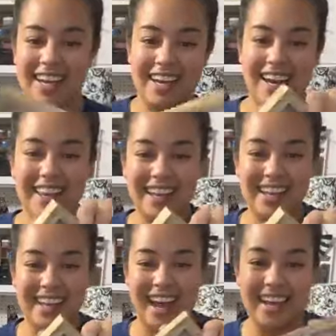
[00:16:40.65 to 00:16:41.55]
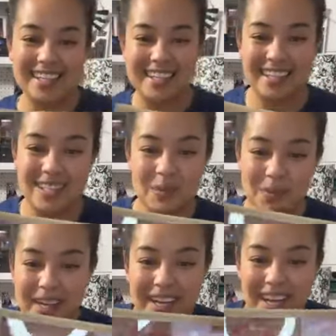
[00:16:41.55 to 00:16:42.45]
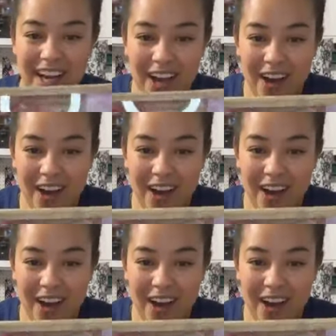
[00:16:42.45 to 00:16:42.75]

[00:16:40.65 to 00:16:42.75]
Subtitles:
nonetheless, it's still pretty cute.